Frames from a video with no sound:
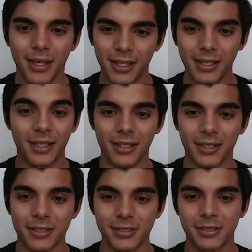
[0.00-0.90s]
Hey
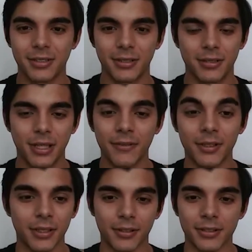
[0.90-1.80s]
guys,
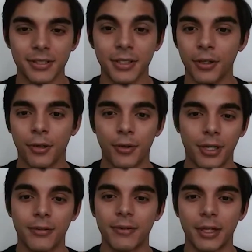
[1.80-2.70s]
Kevin here,
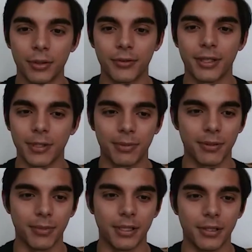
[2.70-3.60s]
CEO and founder of
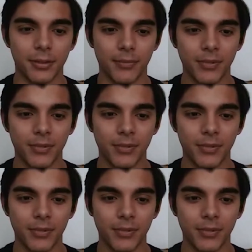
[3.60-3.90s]
KP Media.